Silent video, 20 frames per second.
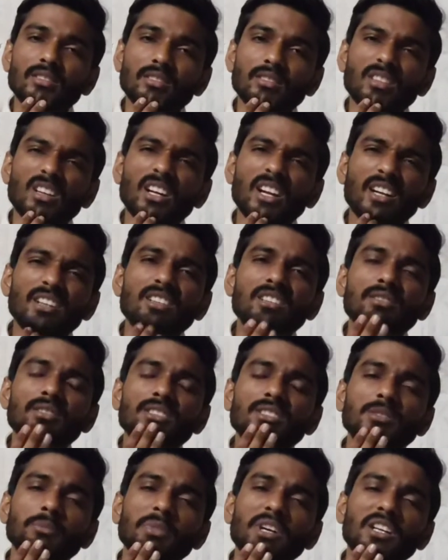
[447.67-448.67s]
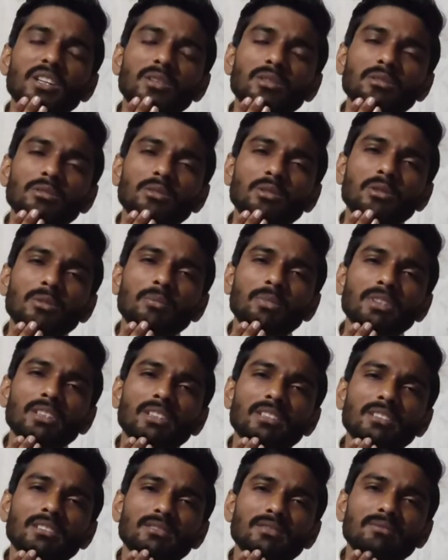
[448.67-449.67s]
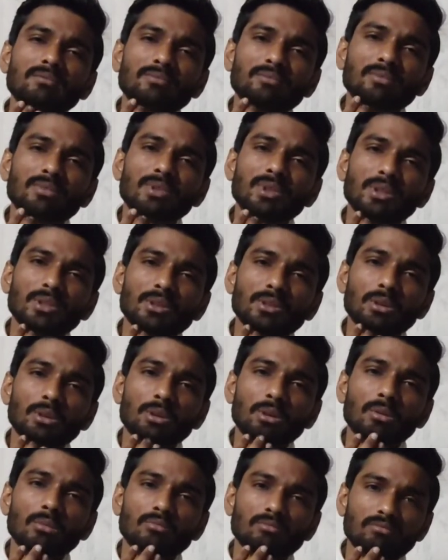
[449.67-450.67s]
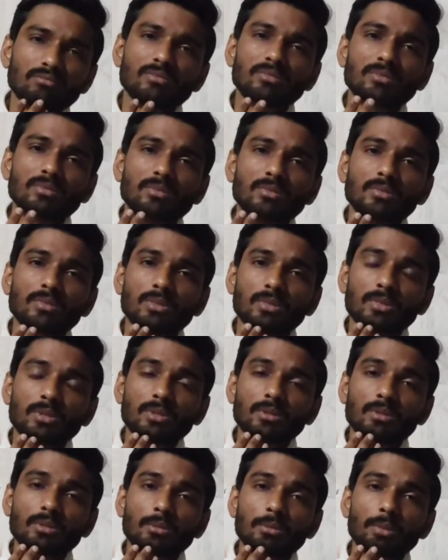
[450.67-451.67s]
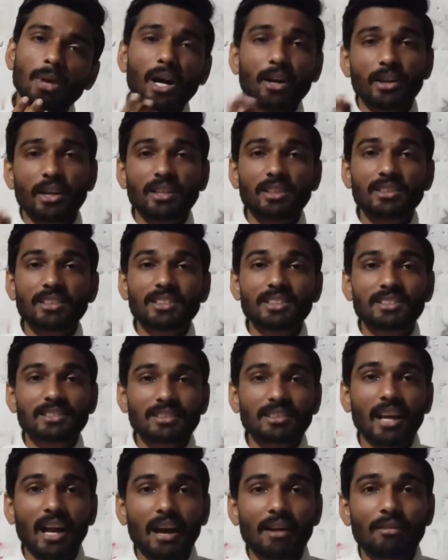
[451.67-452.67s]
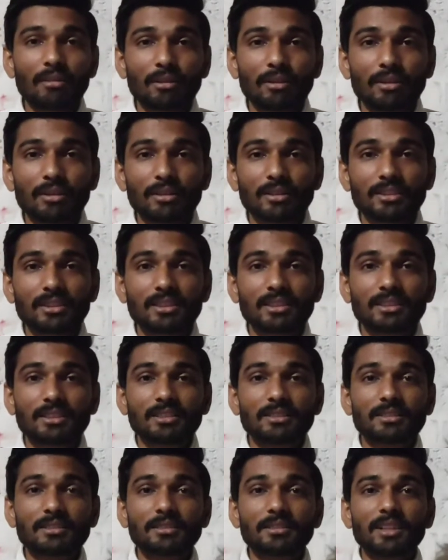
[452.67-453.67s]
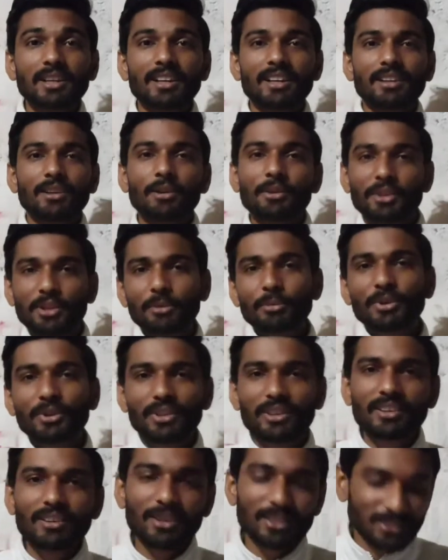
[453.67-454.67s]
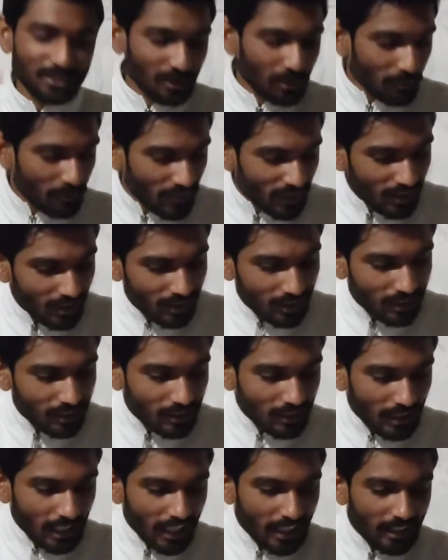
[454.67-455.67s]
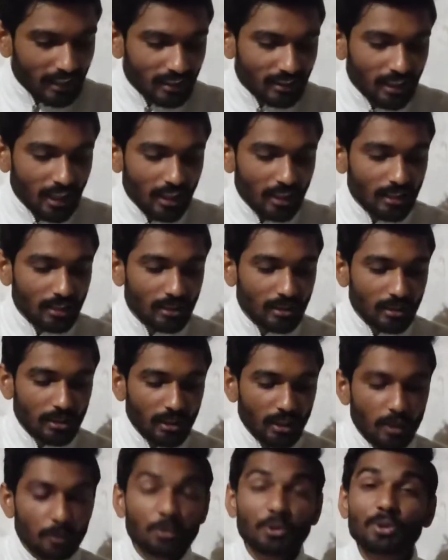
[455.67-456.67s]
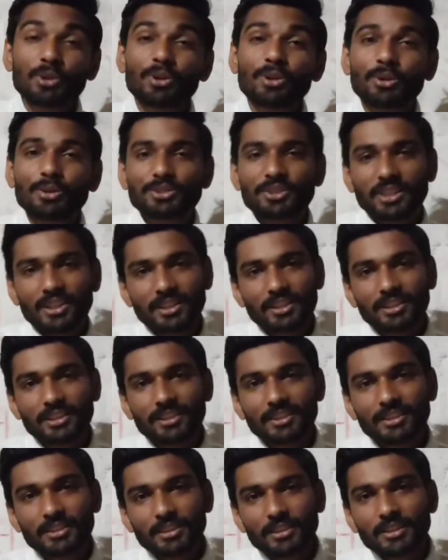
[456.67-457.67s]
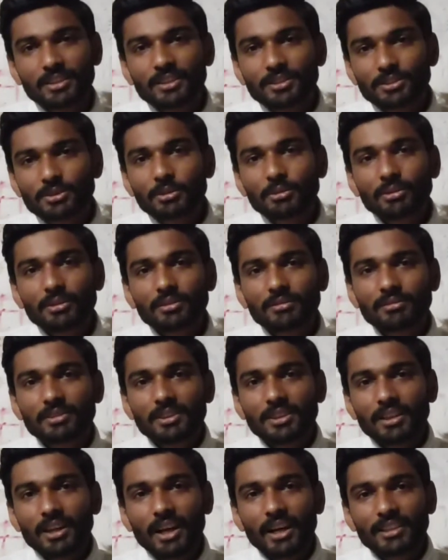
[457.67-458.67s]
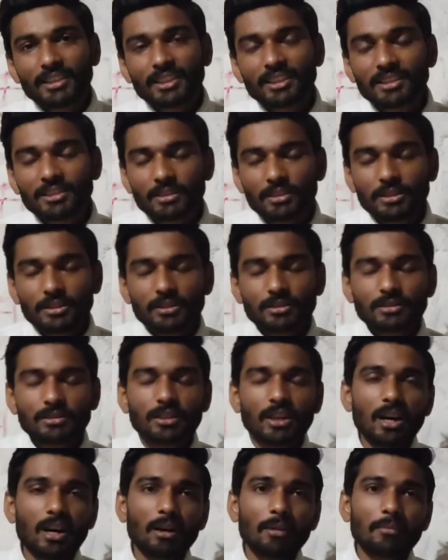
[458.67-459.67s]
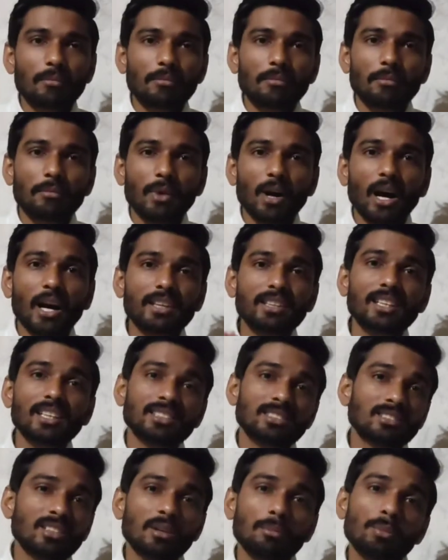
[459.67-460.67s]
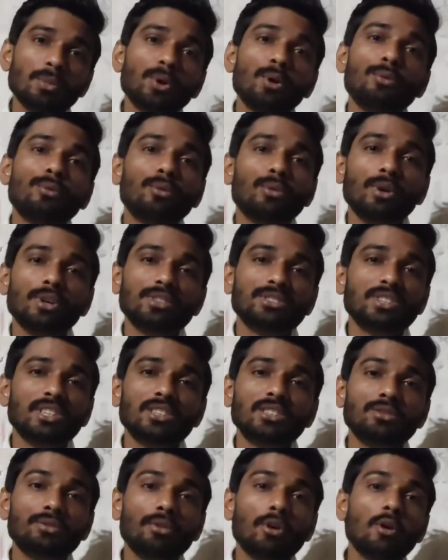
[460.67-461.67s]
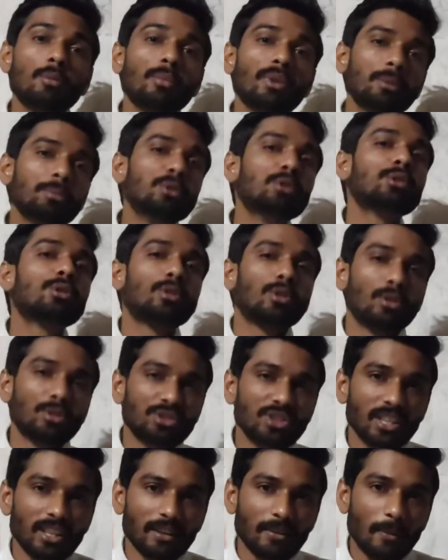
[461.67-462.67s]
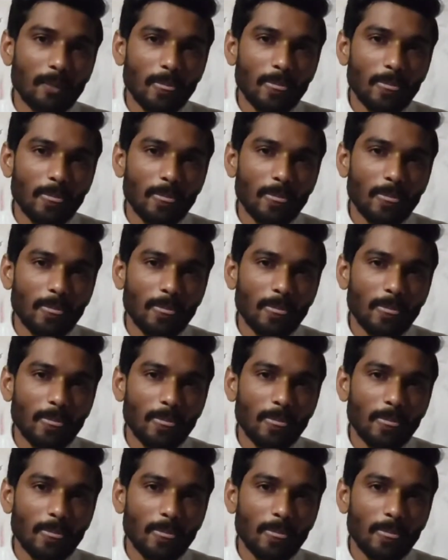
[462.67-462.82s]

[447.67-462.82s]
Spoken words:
related with spectroscopy. So biotechniques have contributed also. And then immunology. So I think the highest number of questions from immunology,